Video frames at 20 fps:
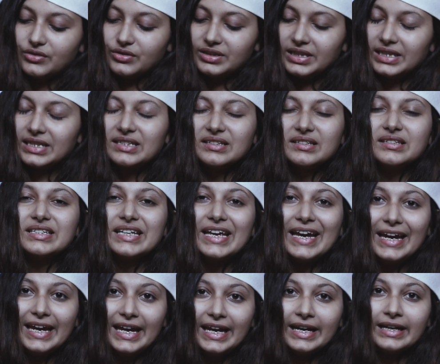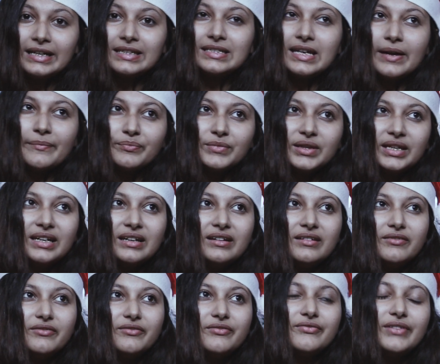So 6 is again
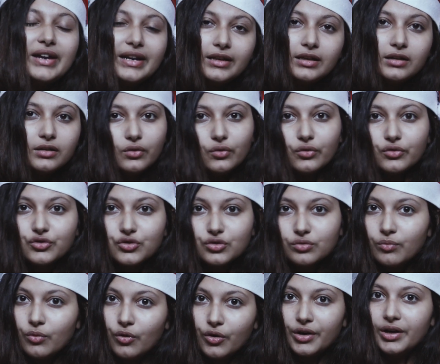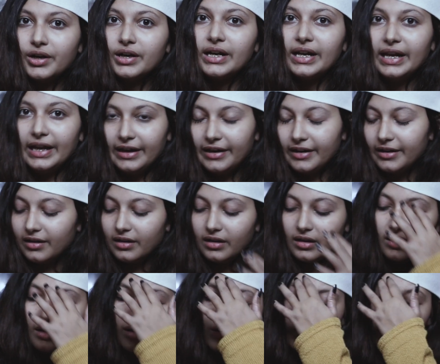something very close to modern
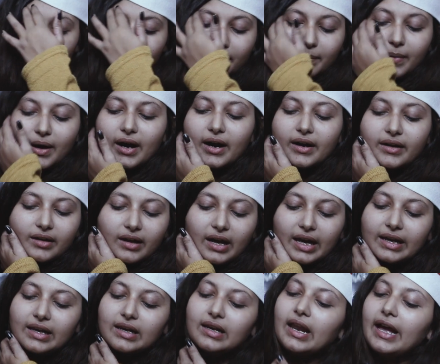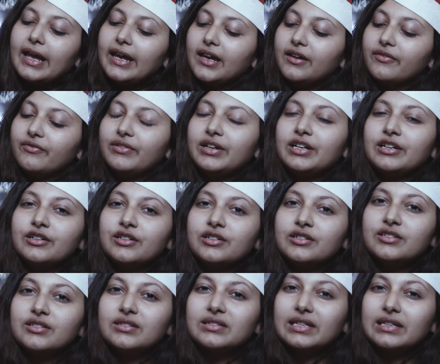8, but I like
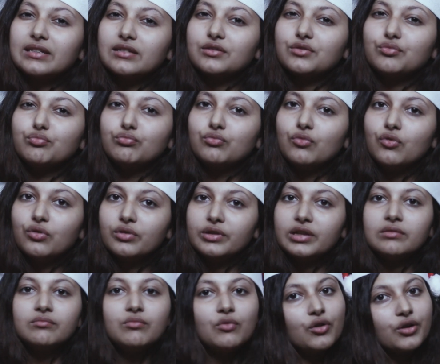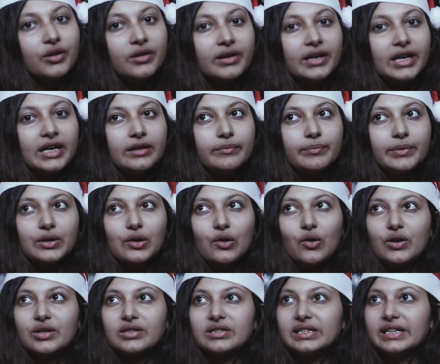vintage 6 more than modern 8
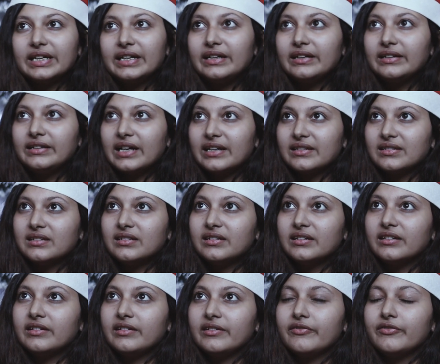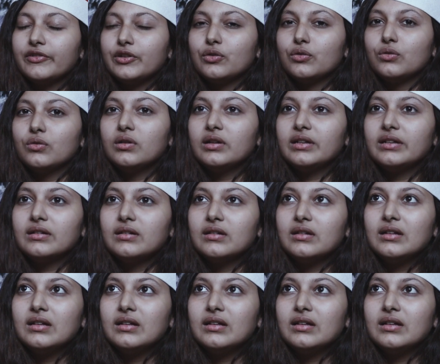because it doesn't give you